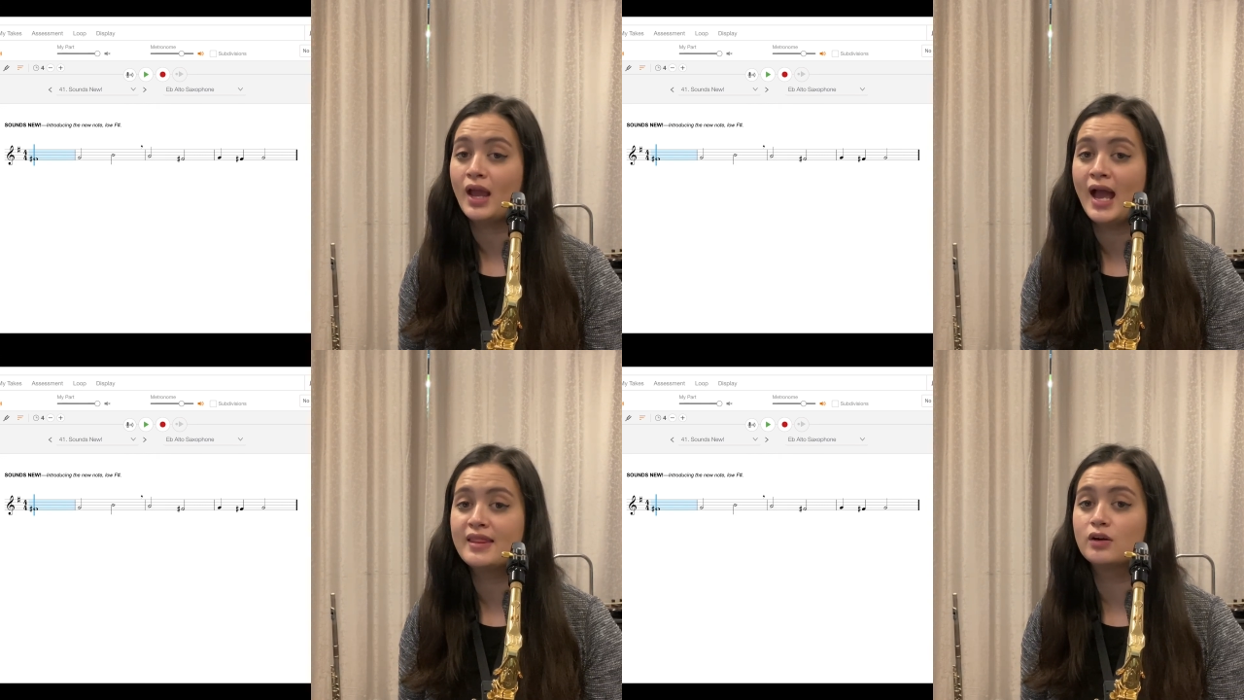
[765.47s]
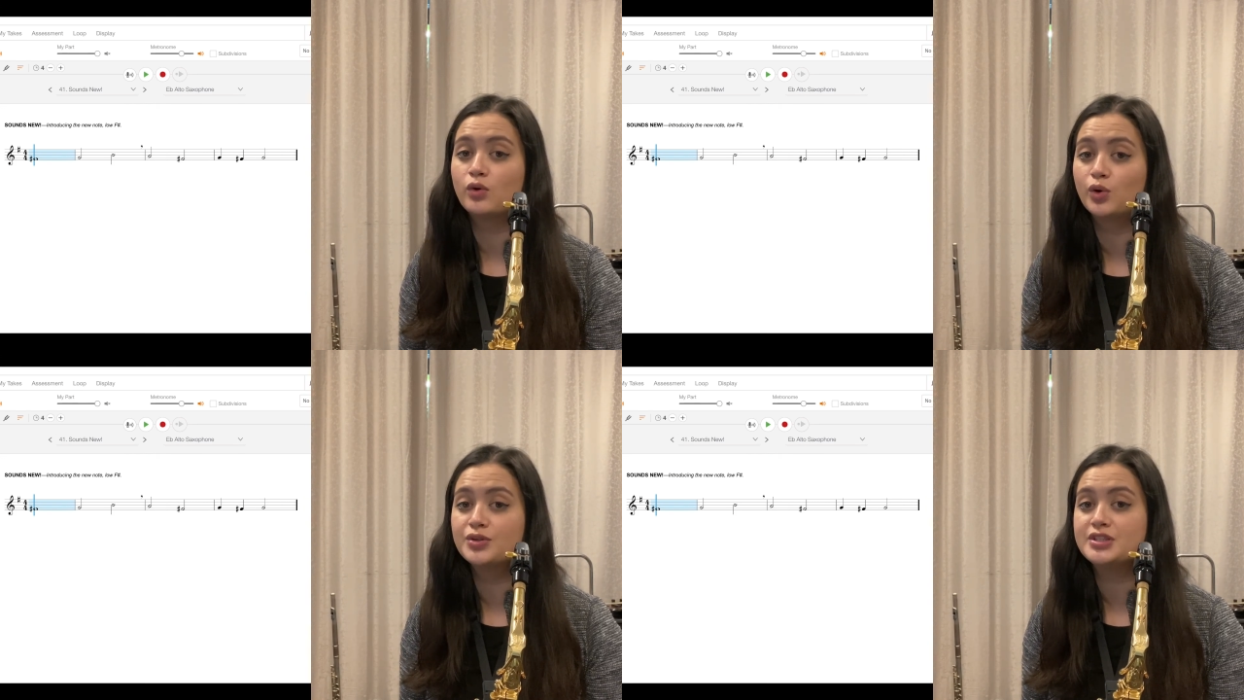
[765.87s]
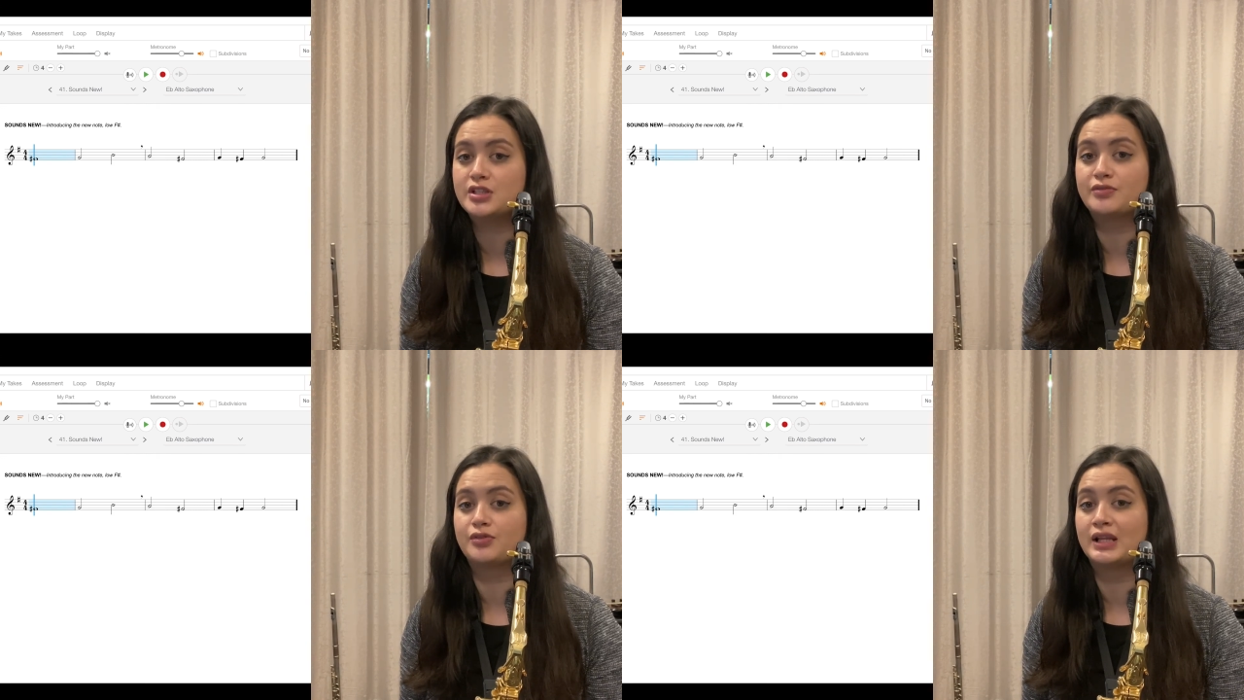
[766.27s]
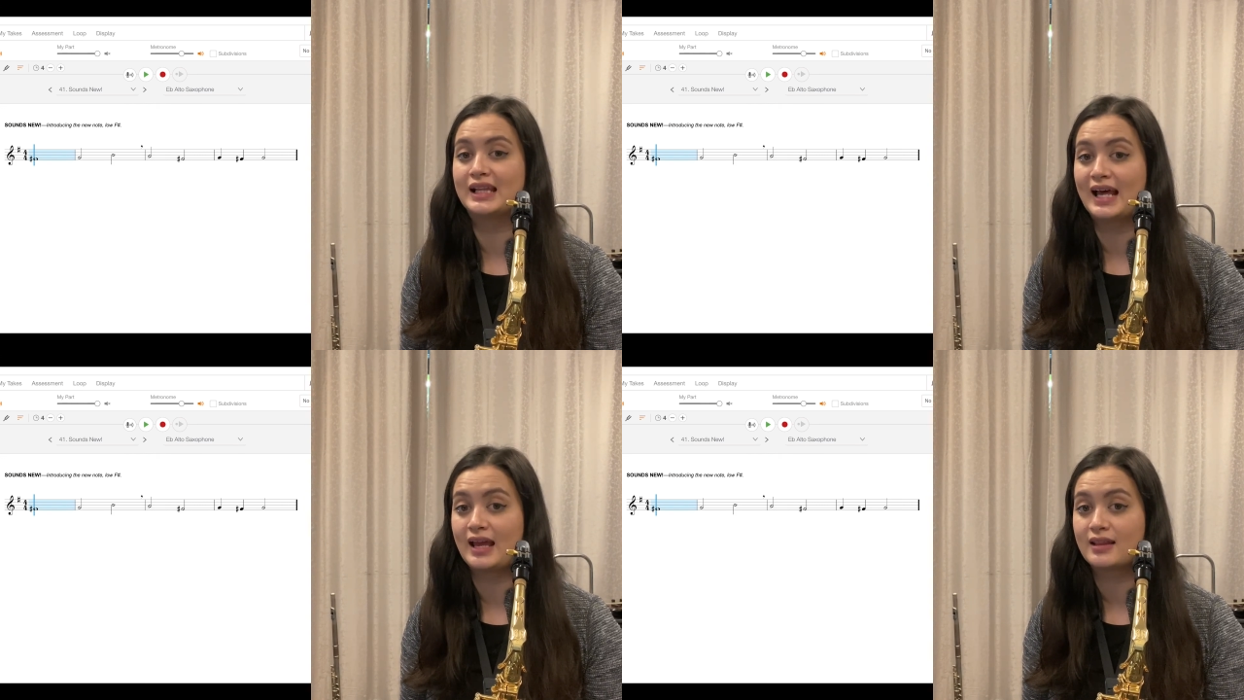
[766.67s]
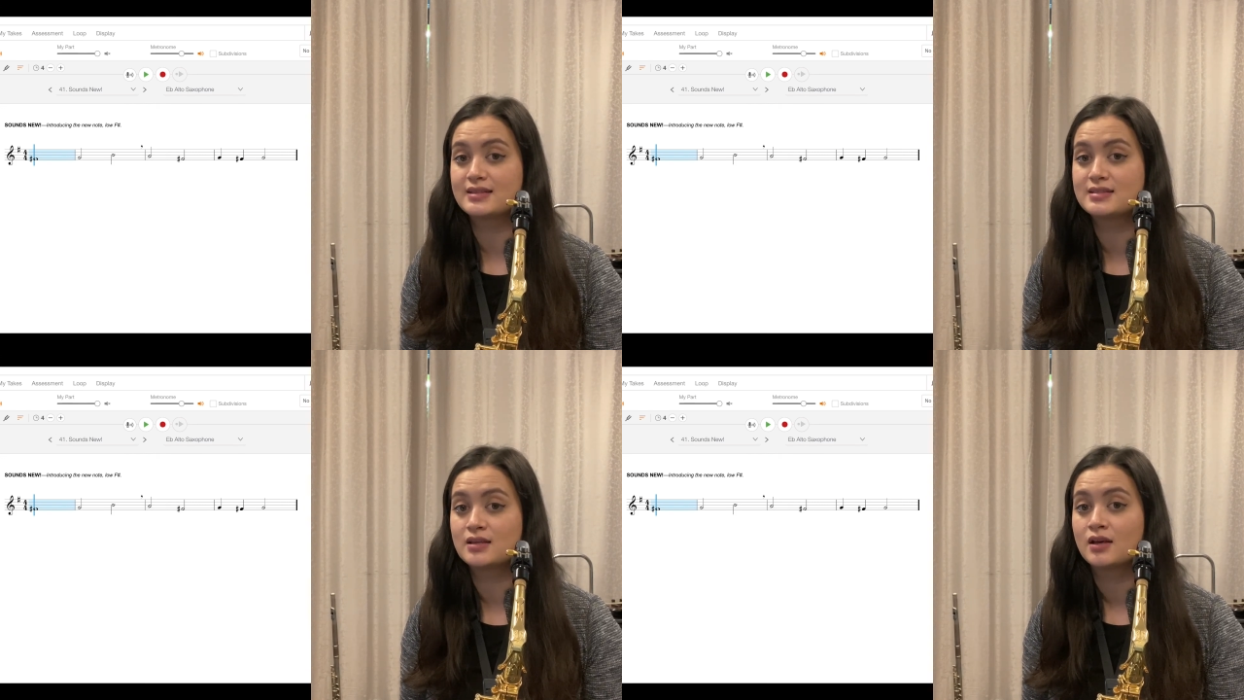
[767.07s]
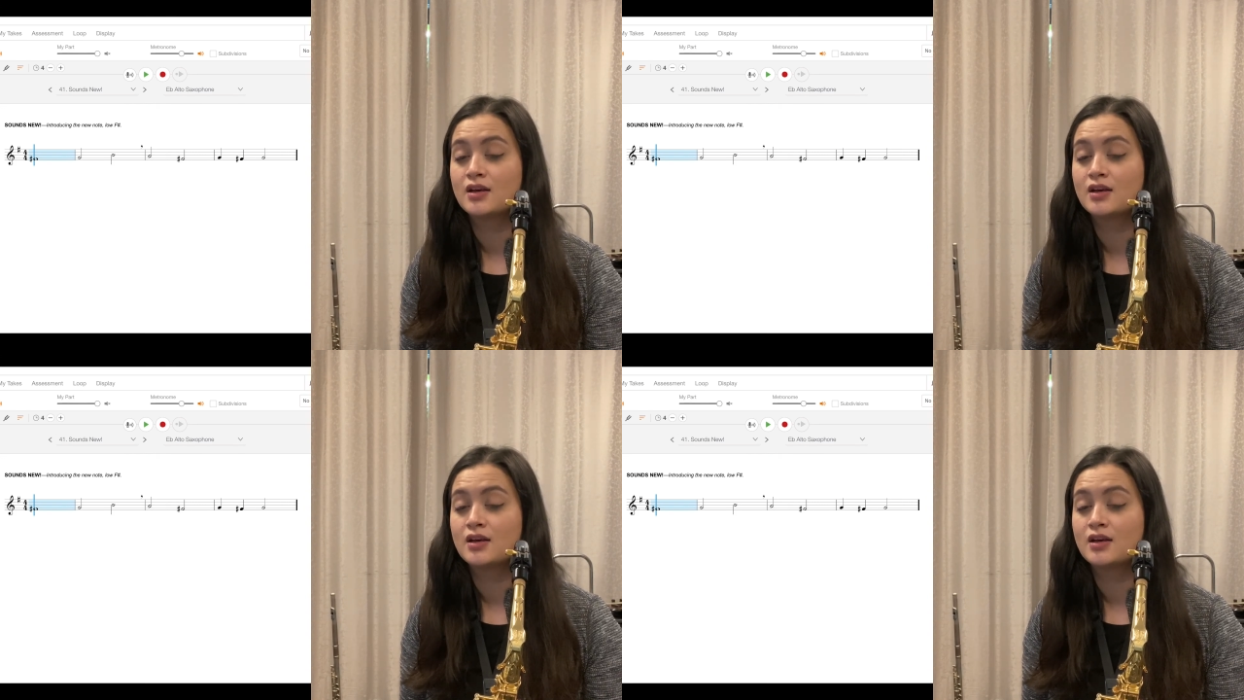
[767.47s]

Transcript: and they're all different lengths.